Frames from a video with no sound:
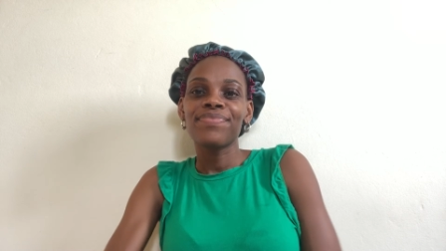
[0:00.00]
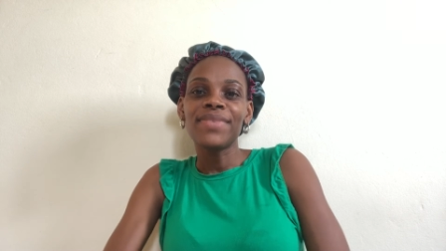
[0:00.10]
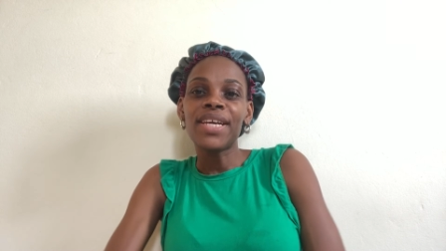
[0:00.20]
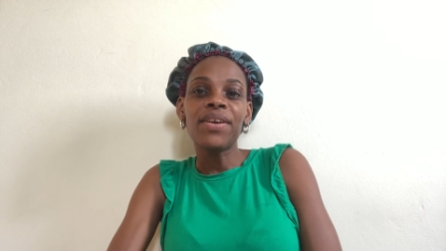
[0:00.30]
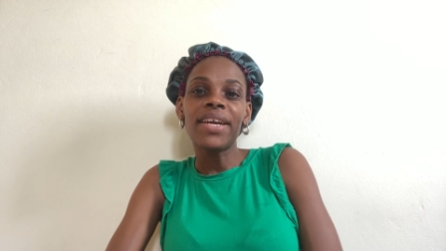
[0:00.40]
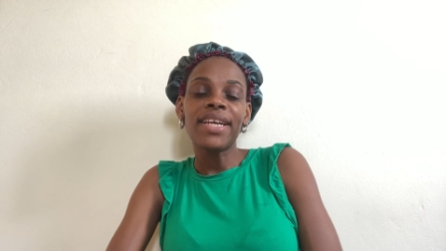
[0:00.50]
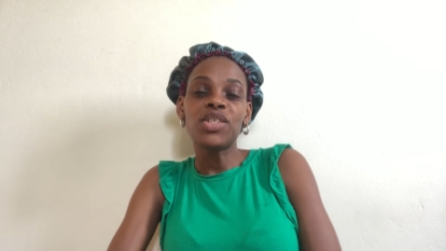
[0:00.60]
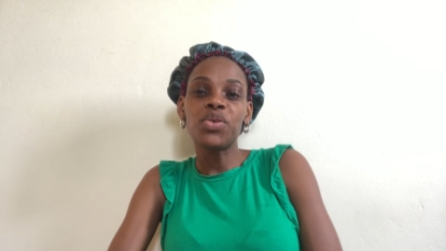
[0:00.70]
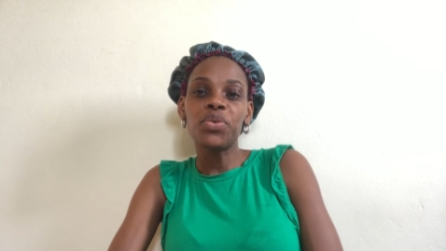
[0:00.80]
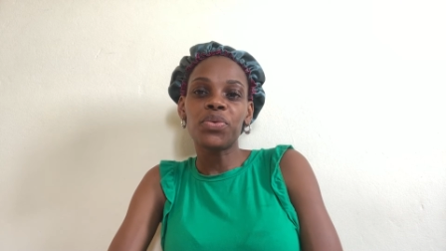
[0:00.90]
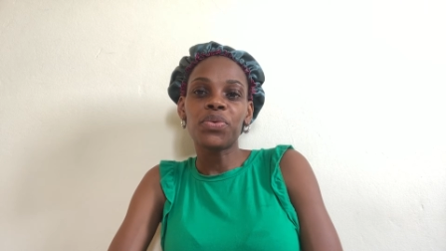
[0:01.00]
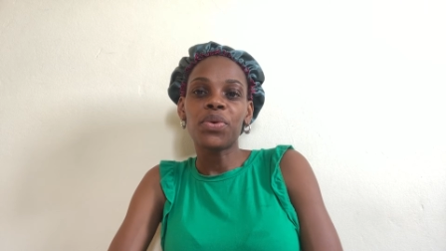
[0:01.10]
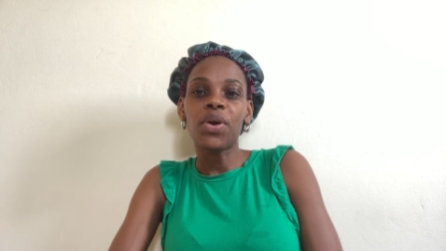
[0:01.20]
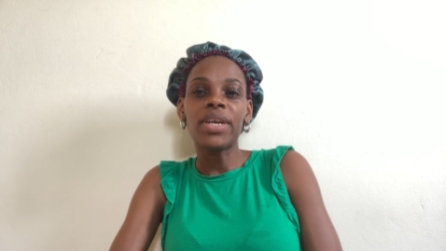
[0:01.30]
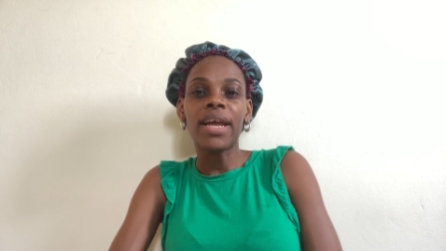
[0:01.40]
They couldn't get through
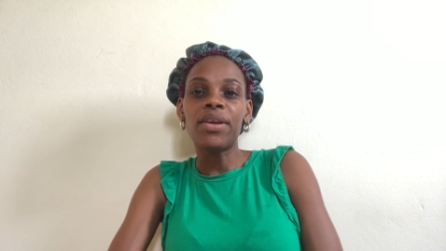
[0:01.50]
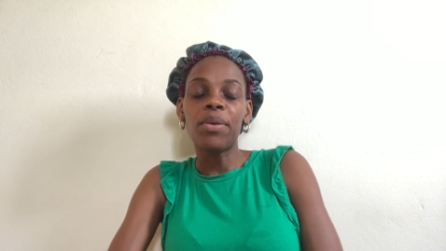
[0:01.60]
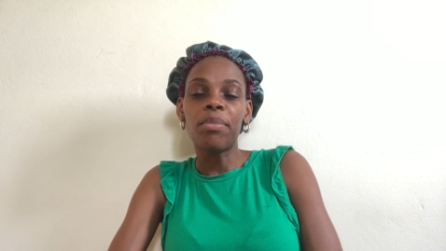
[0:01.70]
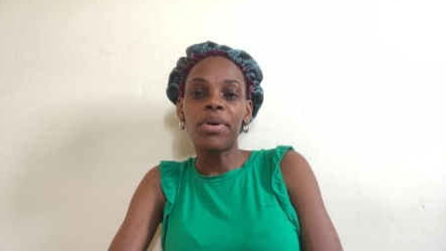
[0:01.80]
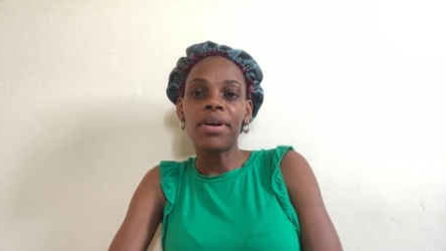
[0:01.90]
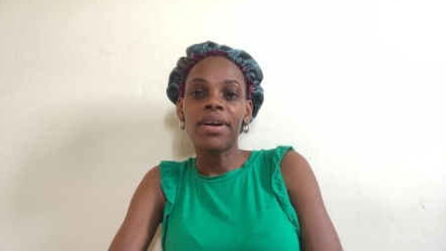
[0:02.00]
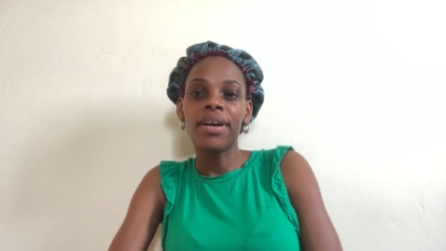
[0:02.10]
on that number.